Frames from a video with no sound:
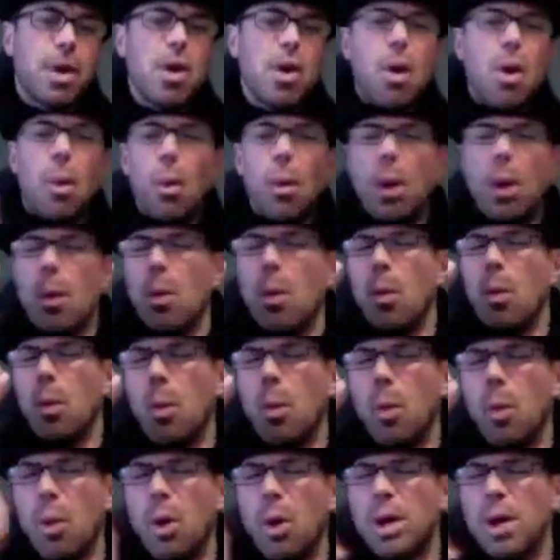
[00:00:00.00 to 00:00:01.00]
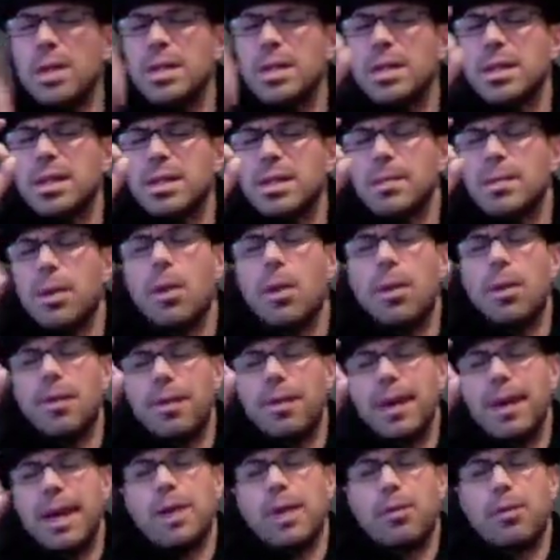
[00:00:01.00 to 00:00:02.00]
what one small
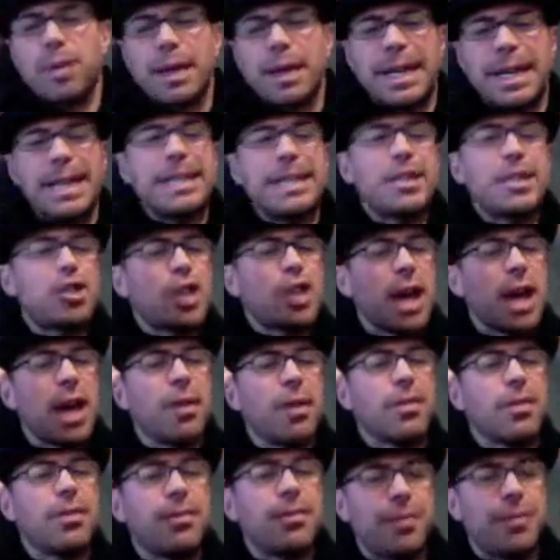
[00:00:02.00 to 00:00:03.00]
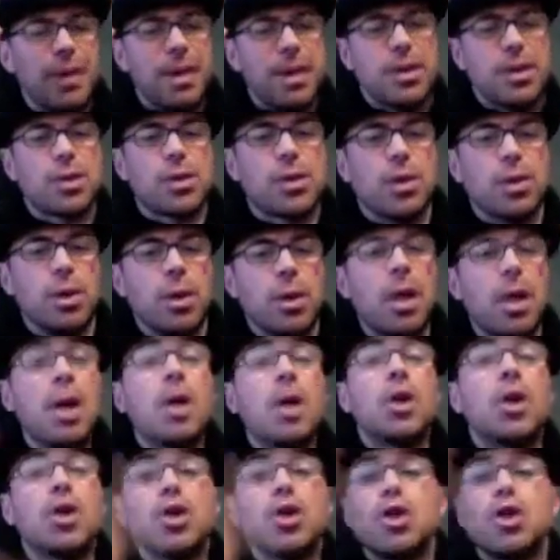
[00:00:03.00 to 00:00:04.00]
thing related to your health and fitness goal
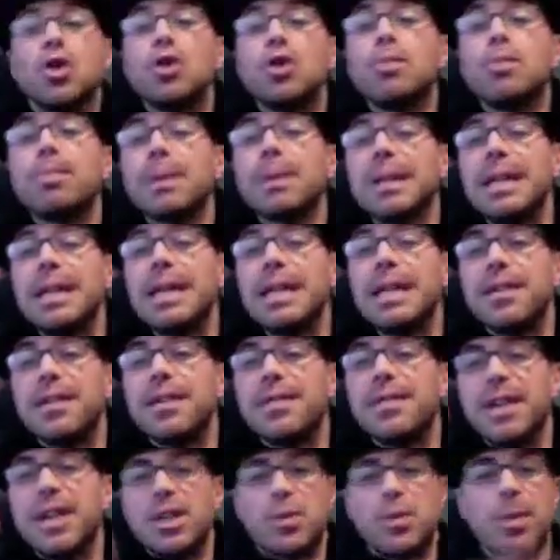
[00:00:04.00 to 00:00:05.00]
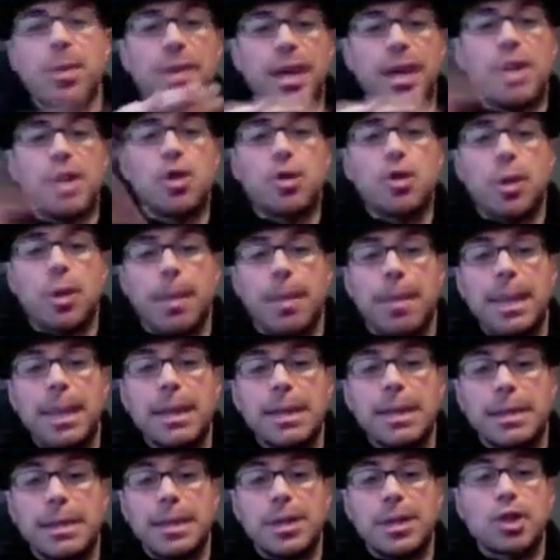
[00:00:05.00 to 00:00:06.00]
do you believe is within your
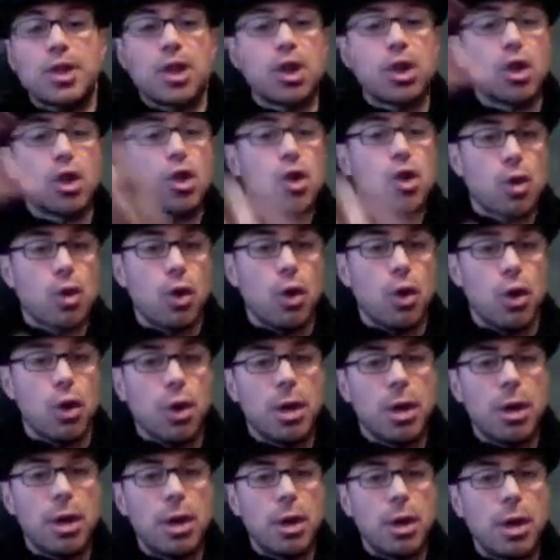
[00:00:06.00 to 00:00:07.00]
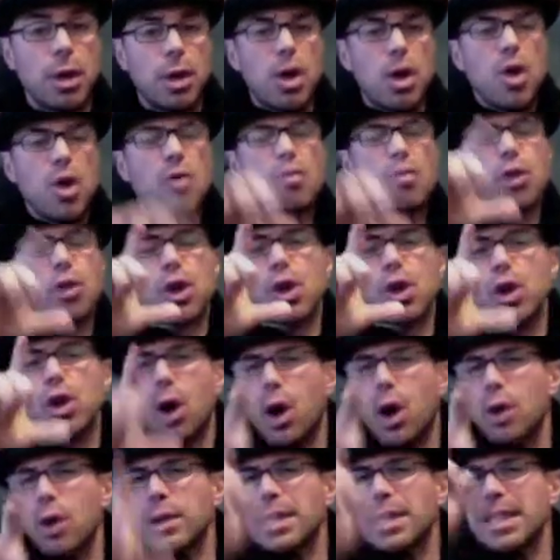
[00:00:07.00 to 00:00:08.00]
ability to control,
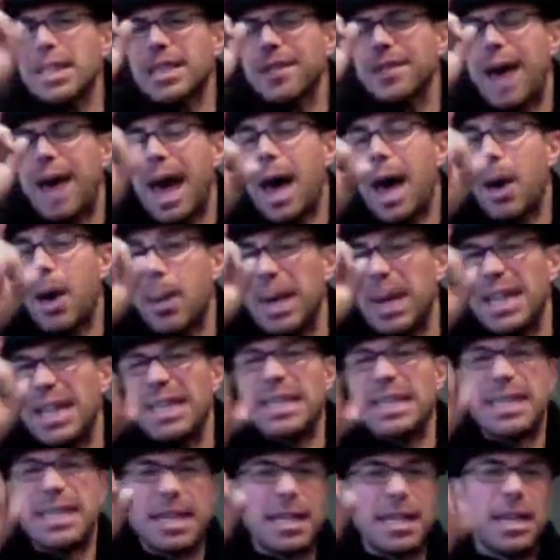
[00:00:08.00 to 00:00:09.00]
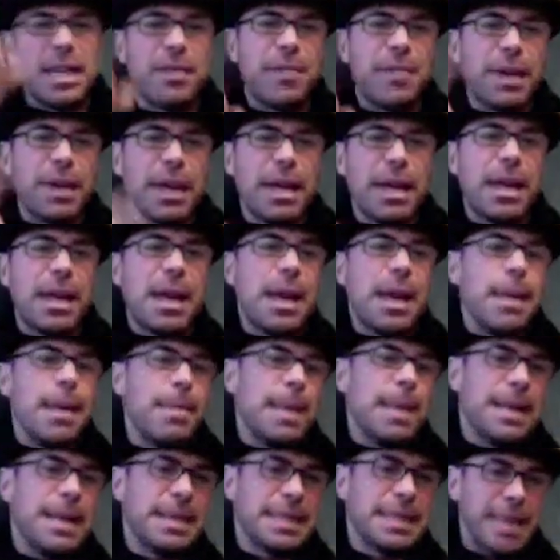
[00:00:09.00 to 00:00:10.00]
regardless of how insignificant it
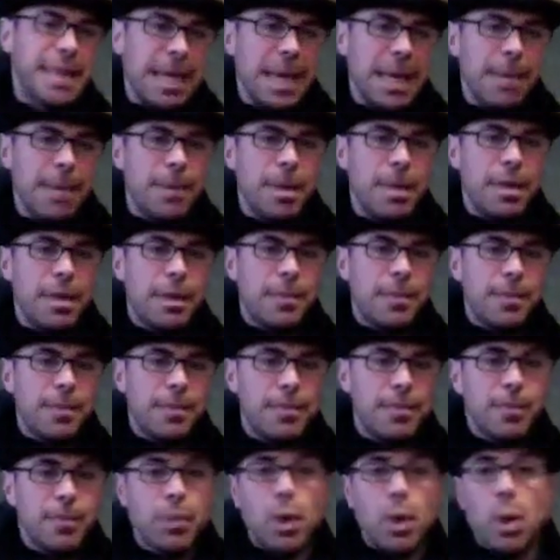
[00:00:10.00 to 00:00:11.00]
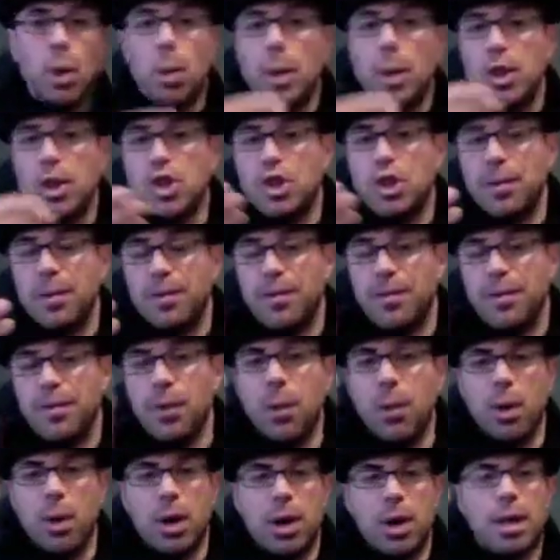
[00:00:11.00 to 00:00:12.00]
may seem? Question
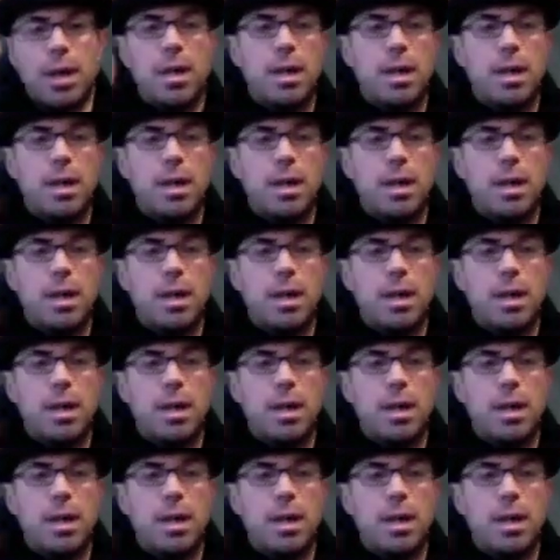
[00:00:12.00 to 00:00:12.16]
4,